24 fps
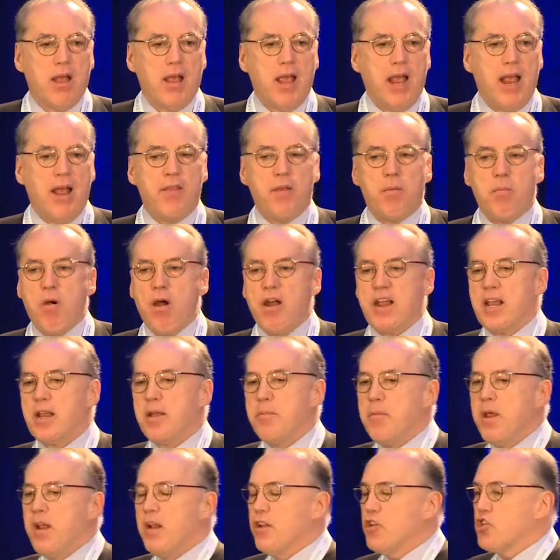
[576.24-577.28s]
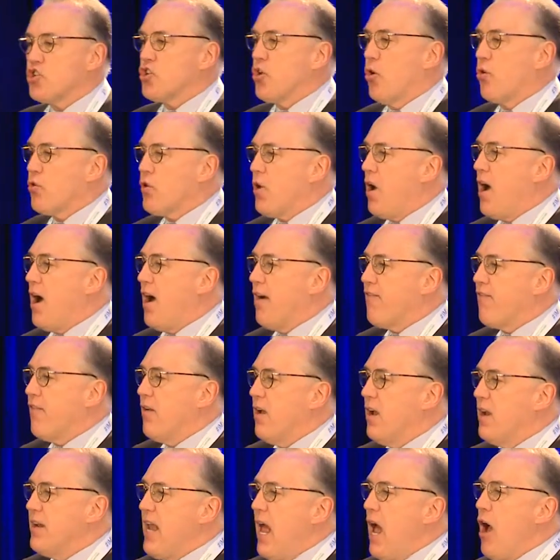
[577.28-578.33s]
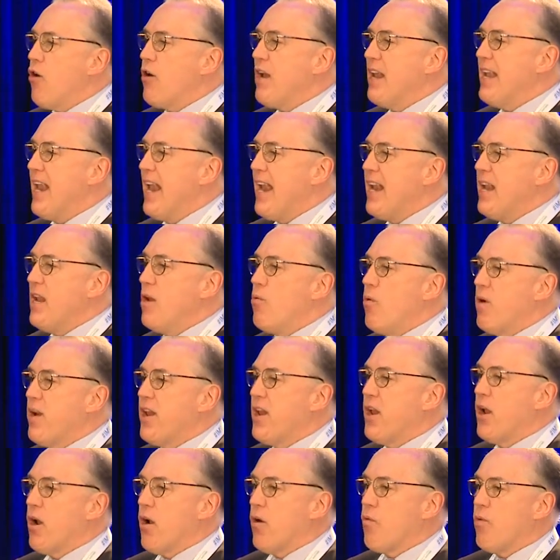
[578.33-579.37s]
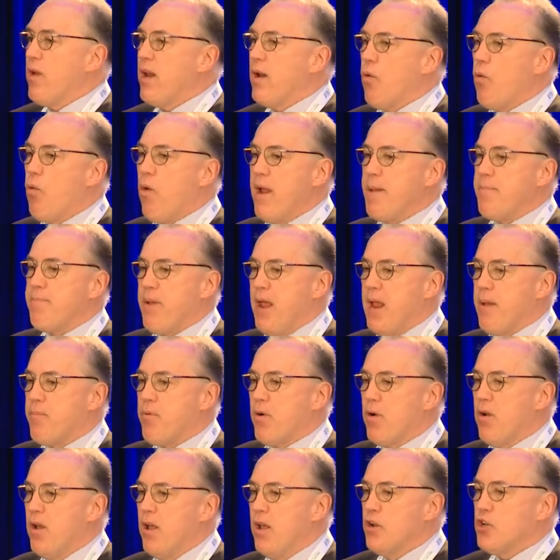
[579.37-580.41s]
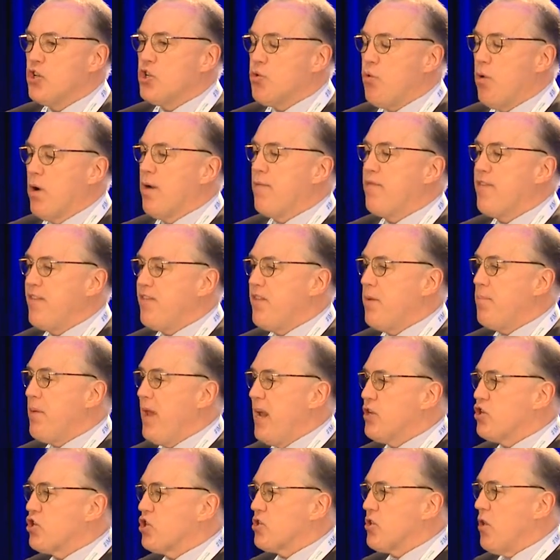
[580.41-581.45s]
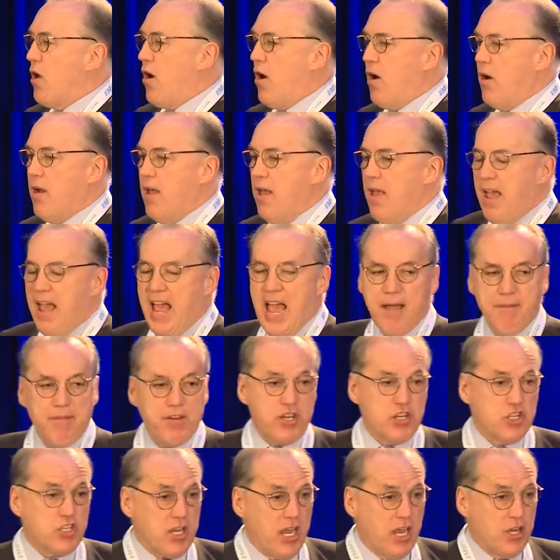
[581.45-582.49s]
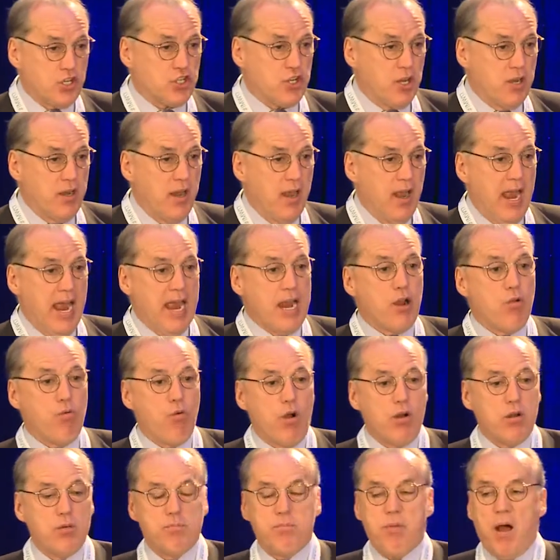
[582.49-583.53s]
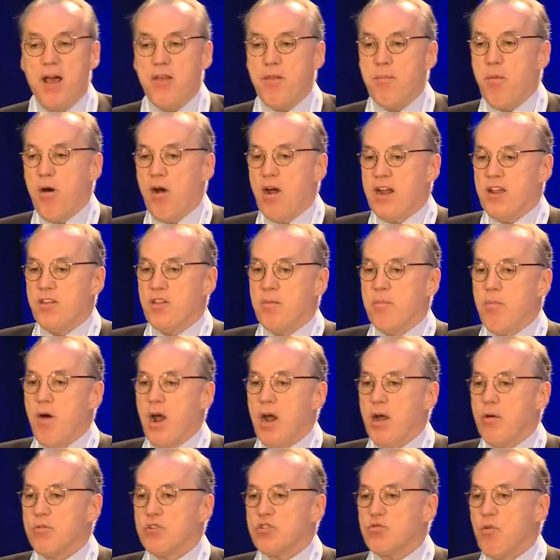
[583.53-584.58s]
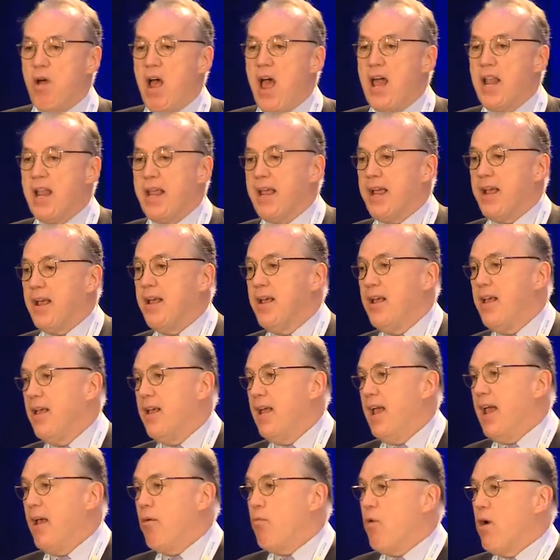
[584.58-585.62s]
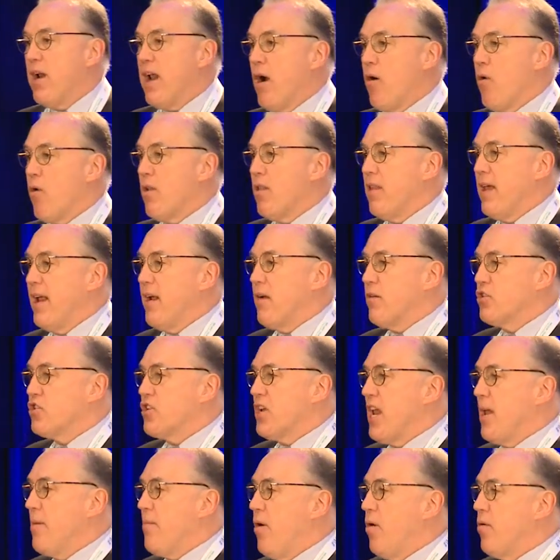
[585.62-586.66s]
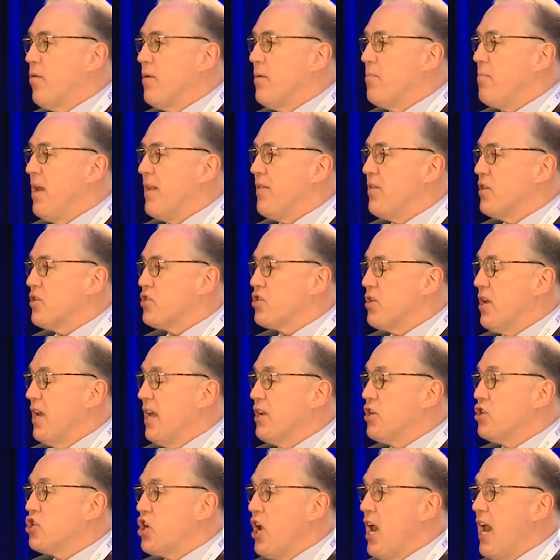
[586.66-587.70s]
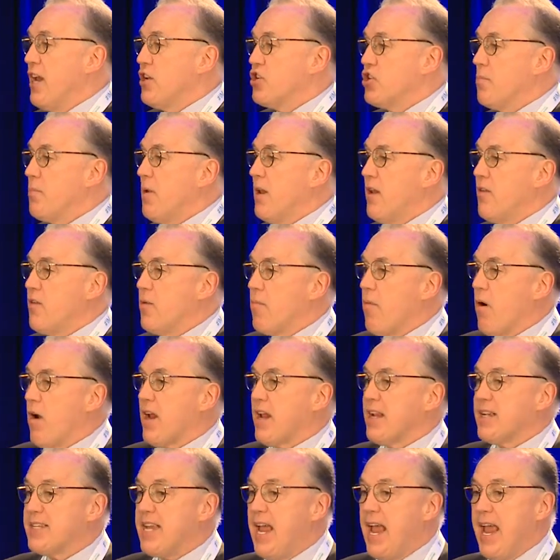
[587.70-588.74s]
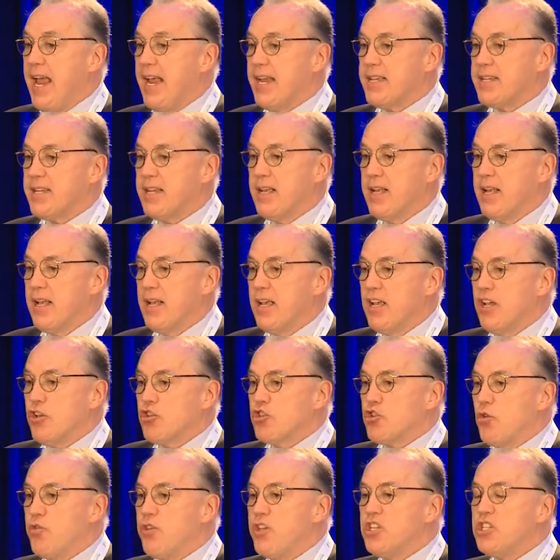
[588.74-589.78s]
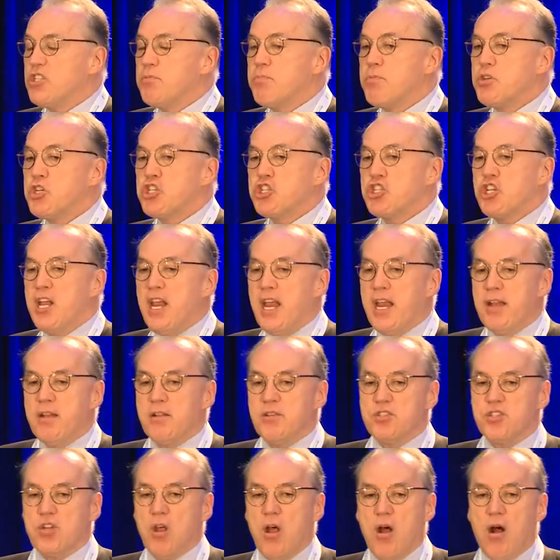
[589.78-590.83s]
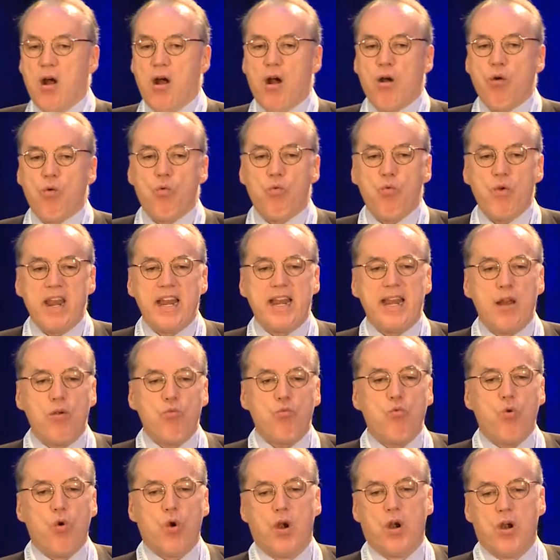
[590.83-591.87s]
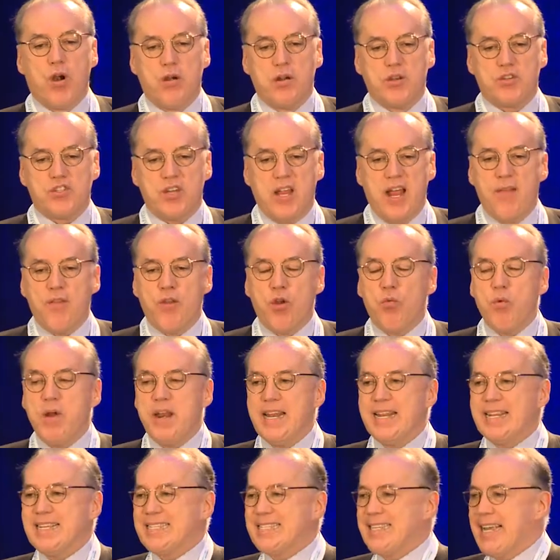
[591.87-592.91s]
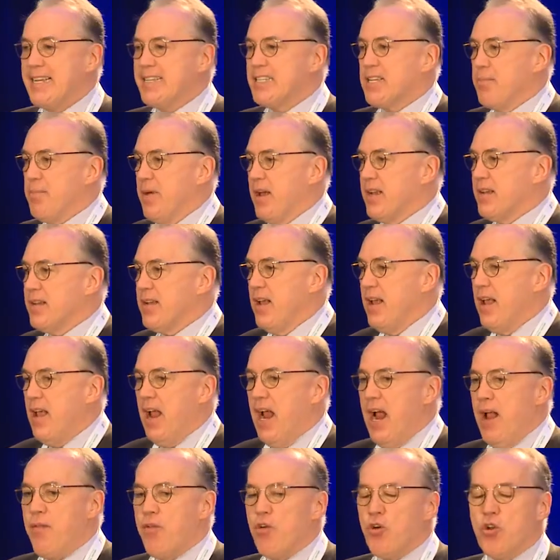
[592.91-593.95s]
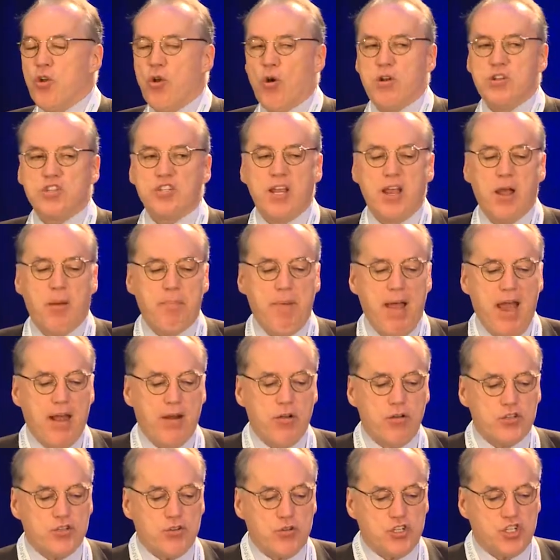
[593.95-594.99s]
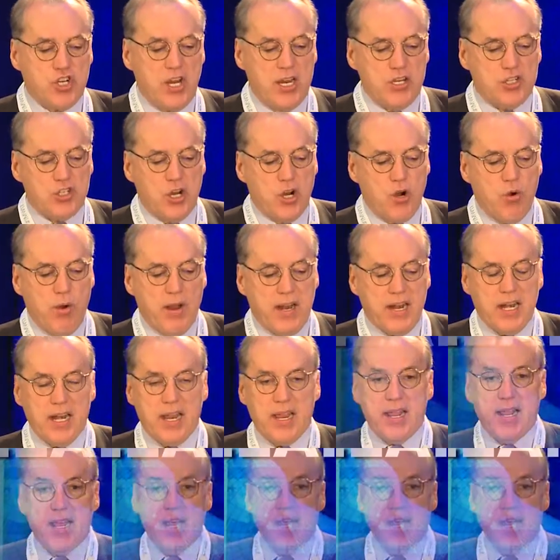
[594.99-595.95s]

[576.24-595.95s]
And the market immediately sold off. Now, how could anyone here read a white paper 250 pages long, have a discussion, and go out and buy the market? The market was rallying and one hour later she came out and made this change, and immediately the market tanked. So these machines are reading words, and they're reading sentiment, and they're noticing how patterns are changing quickly.